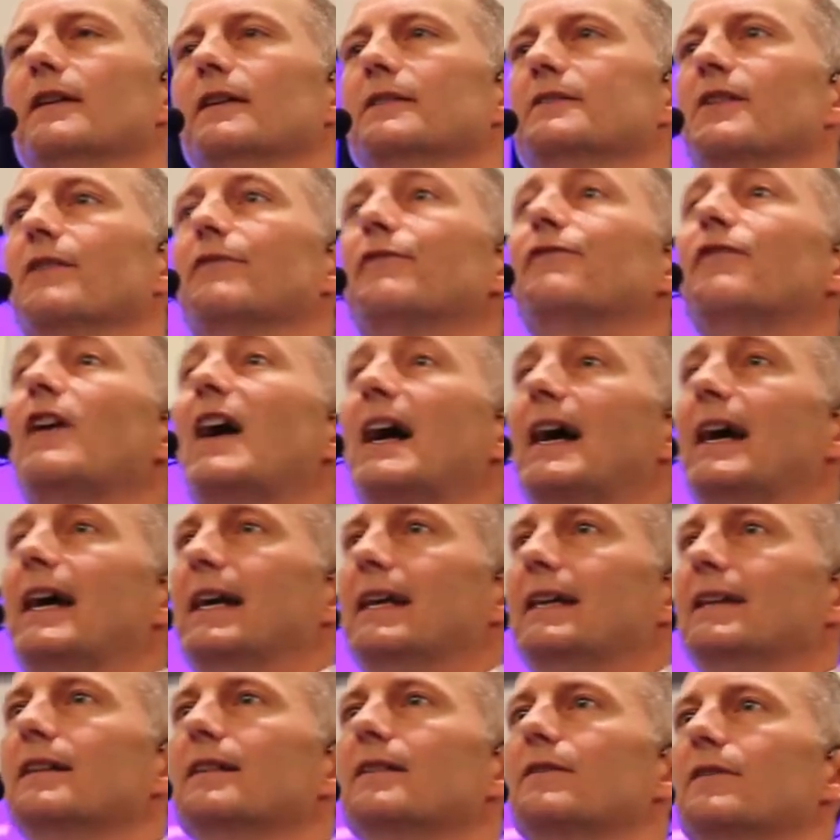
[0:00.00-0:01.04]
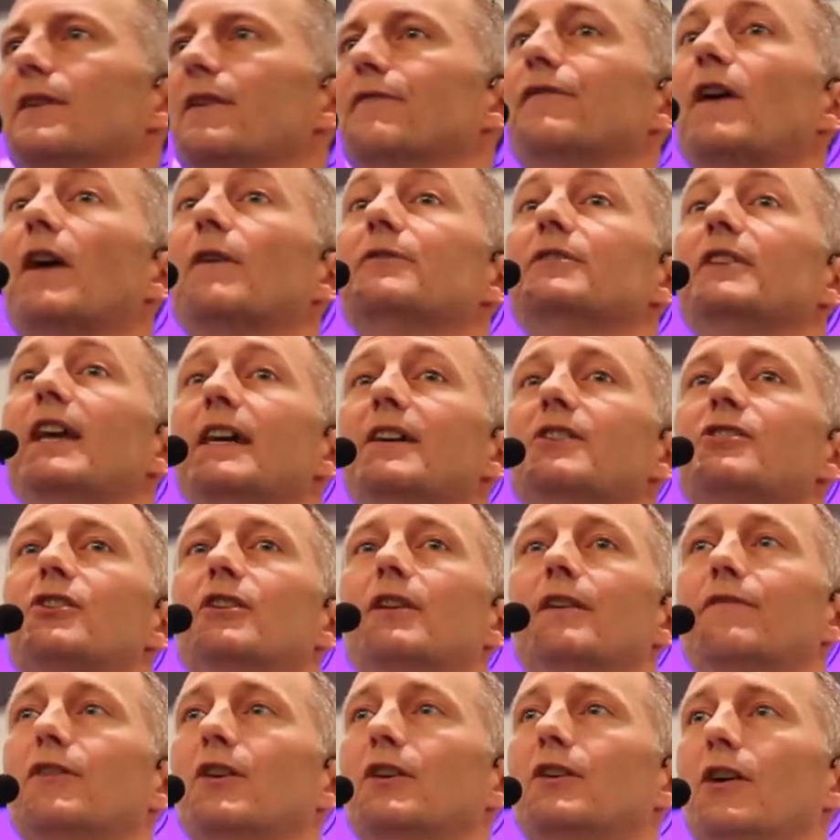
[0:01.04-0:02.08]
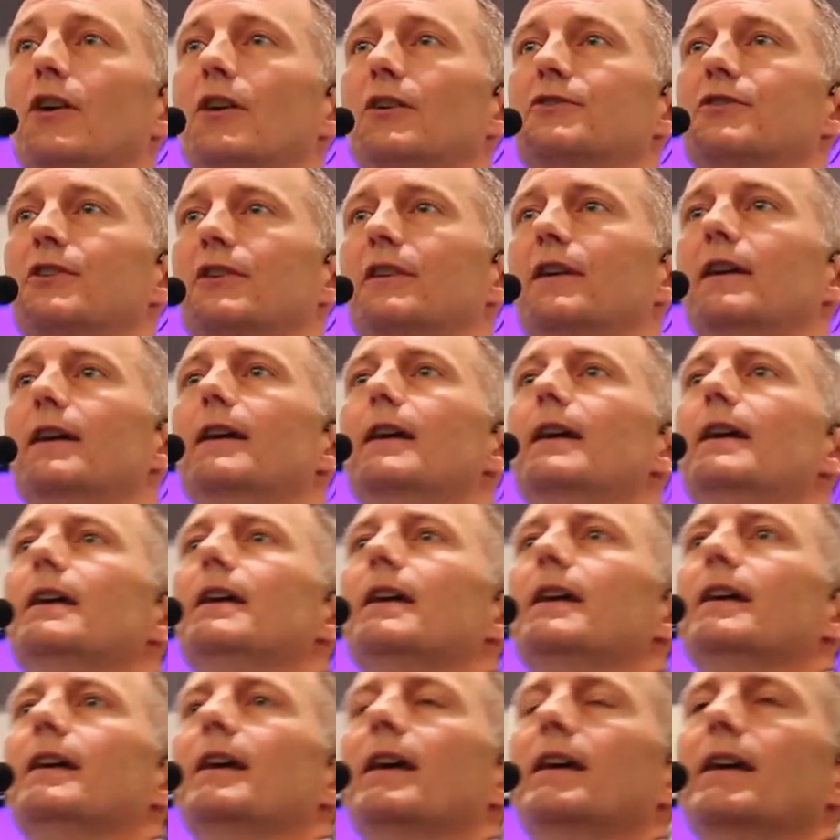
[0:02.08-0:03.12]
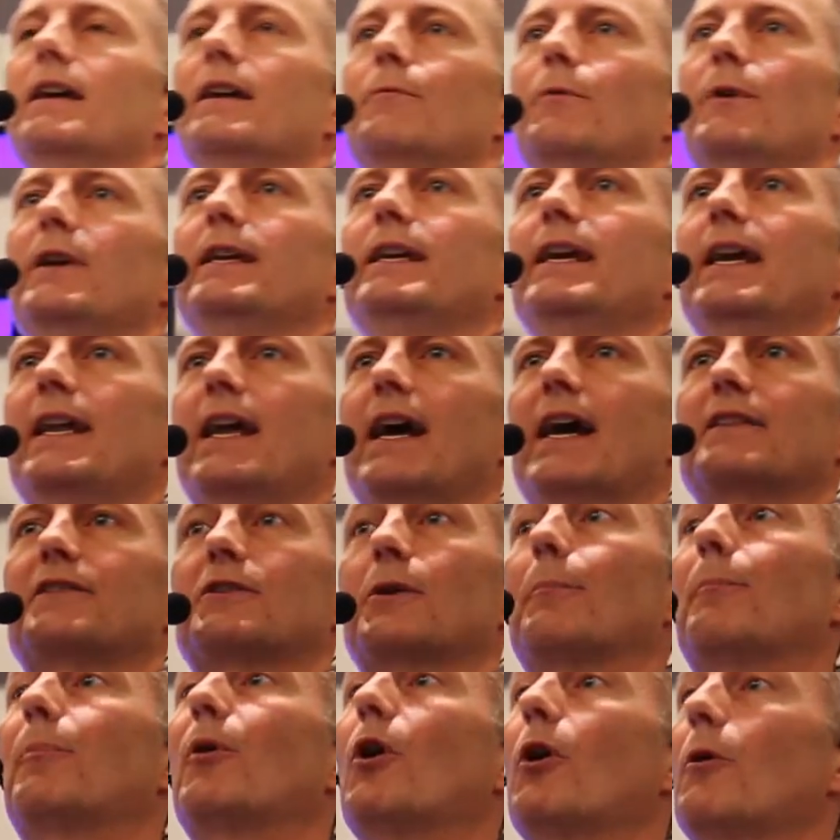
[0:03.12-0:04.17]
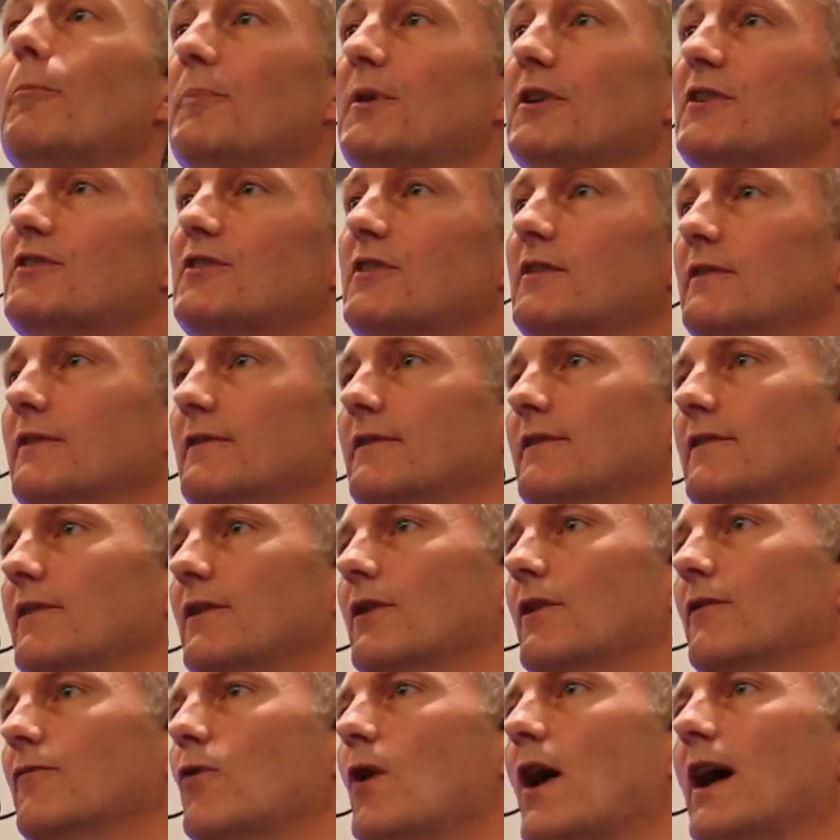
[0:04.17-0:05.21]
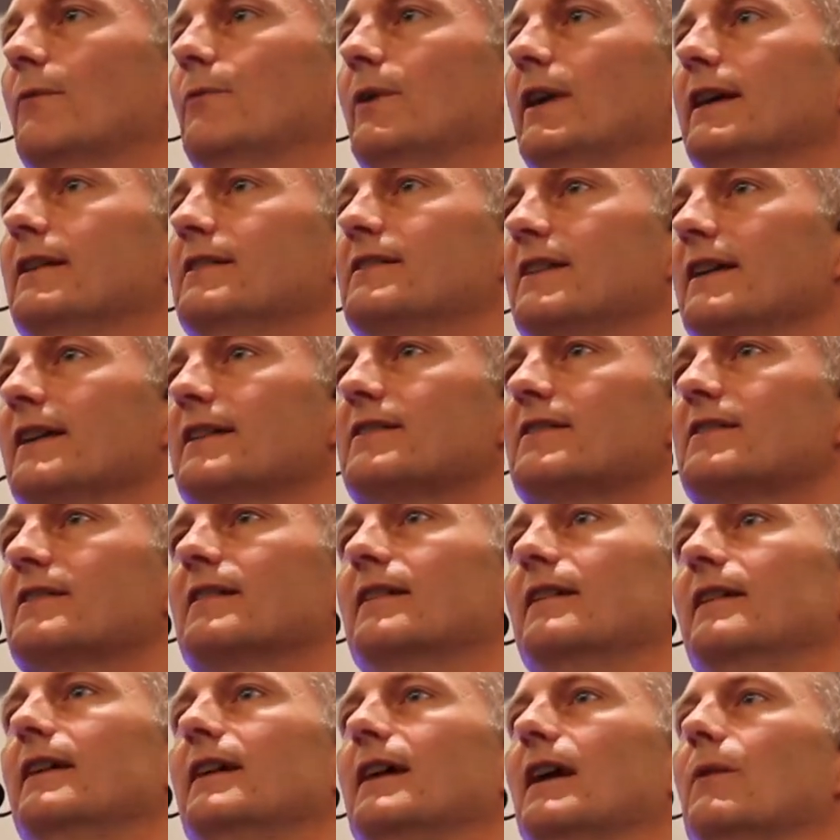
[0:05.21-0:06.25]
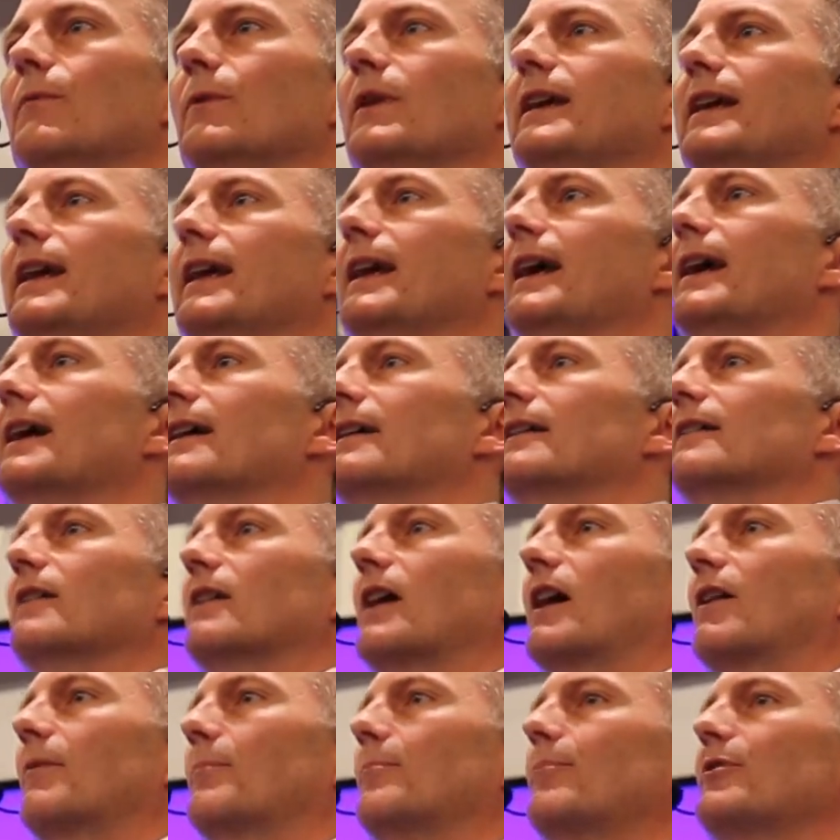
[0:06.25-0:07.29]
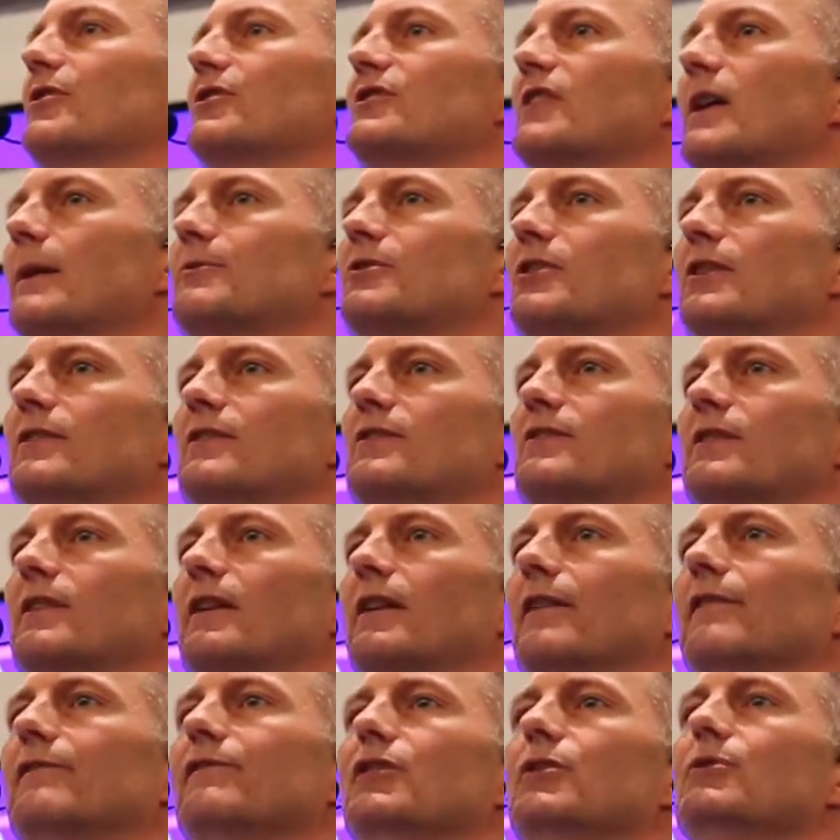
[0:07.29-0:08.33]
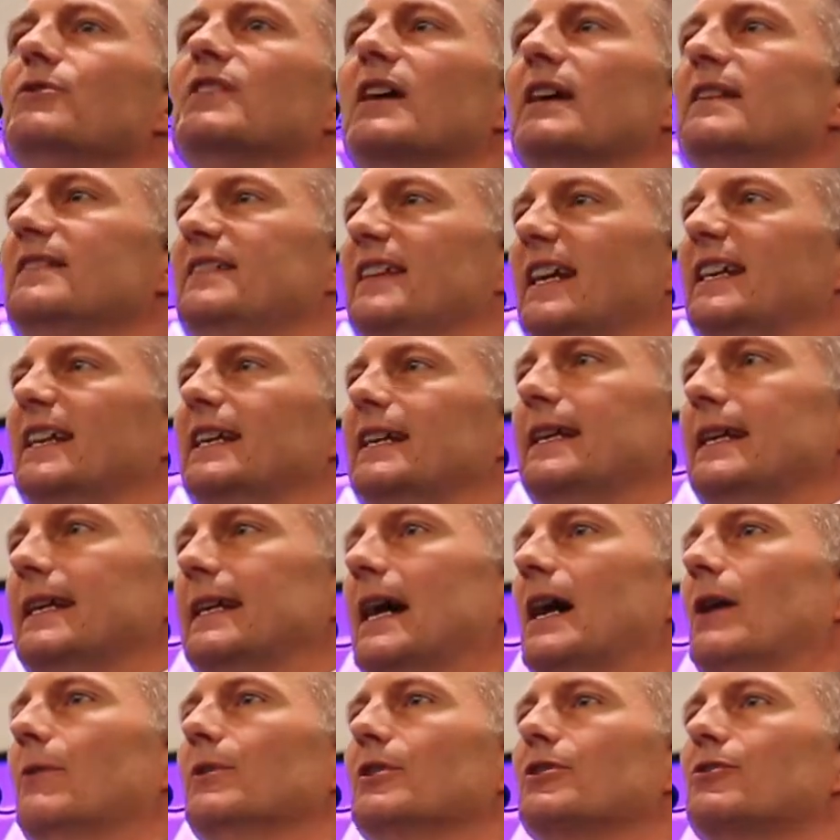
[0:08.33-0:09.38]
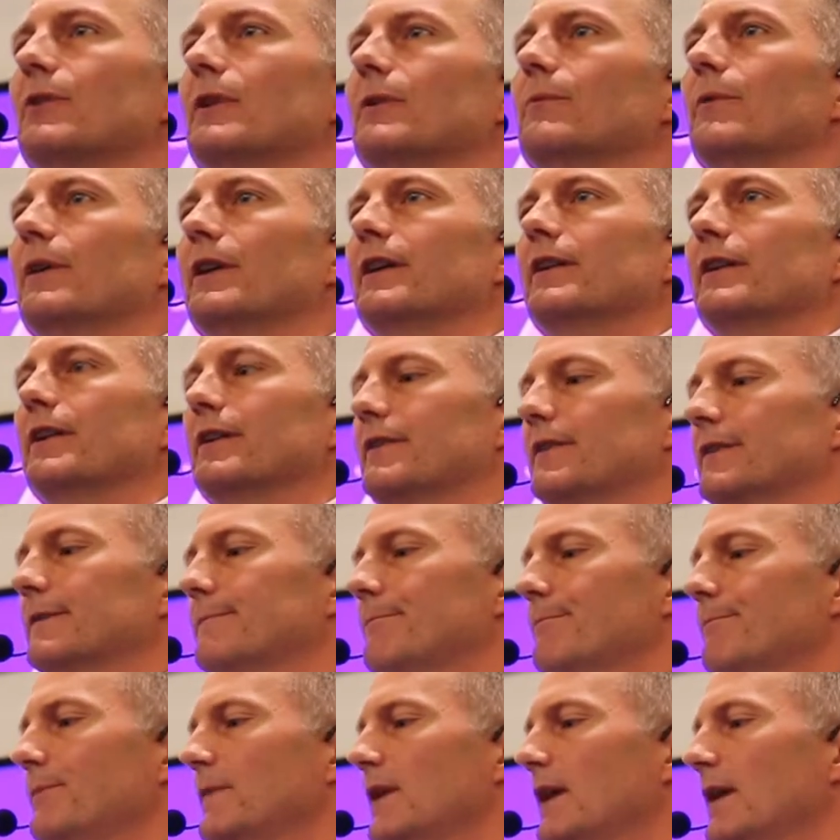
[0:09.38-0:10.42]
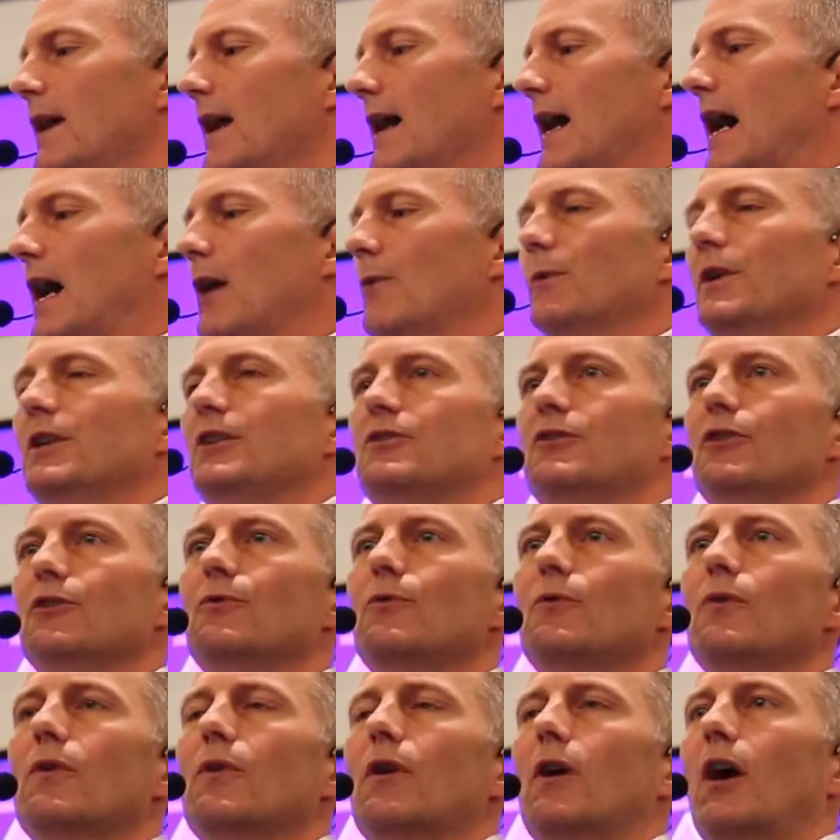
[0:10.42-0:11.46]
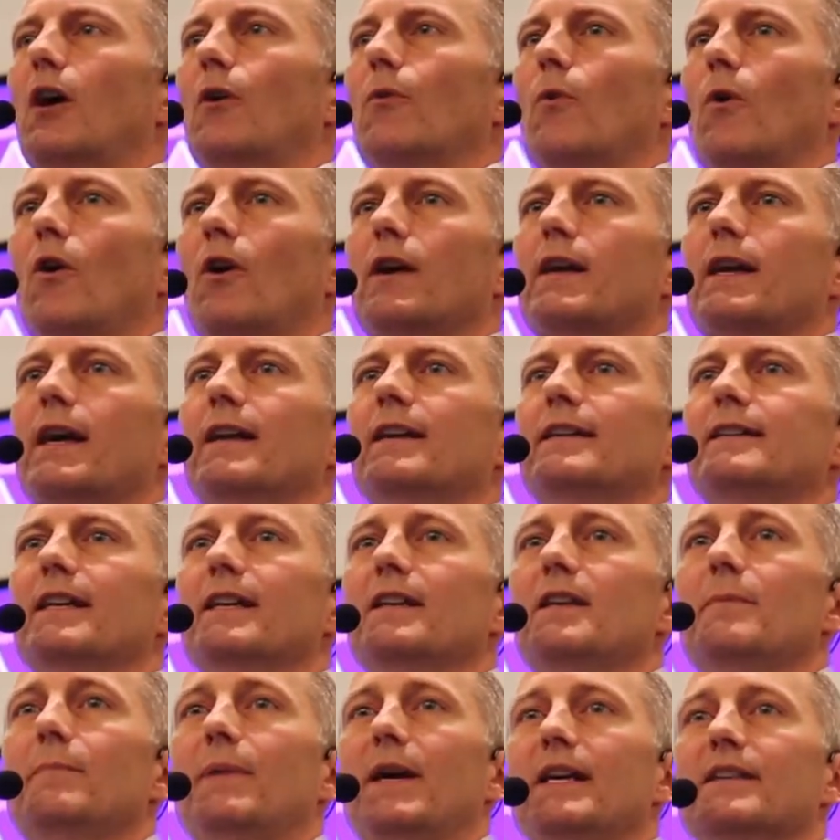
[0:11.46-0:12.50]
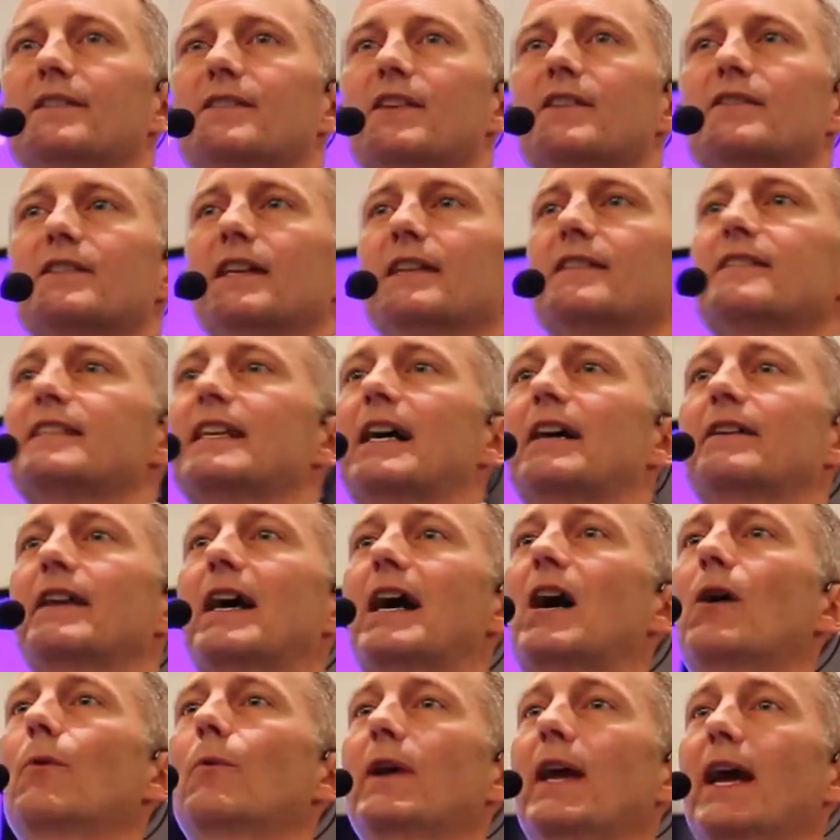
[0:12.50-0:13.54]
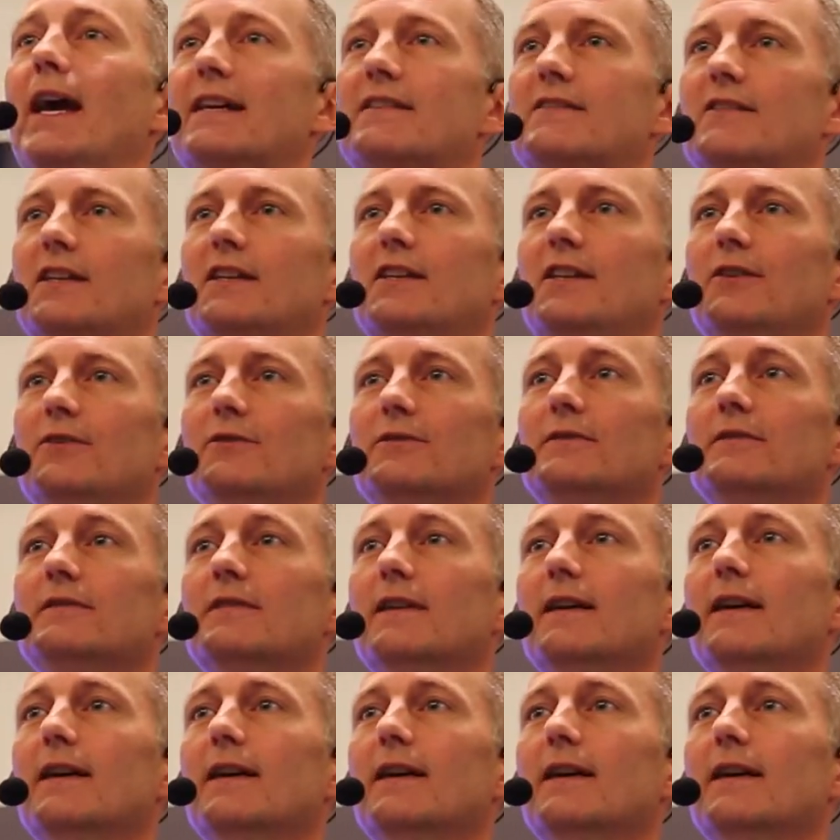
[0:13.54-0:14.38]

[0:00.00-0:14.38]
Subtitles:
define the foundation of the culture, we get at the purpose of why we exist, and we get at our perceptions and our views on dignity and how we treat one another. How we do our work on a daily basis gets down to how we execute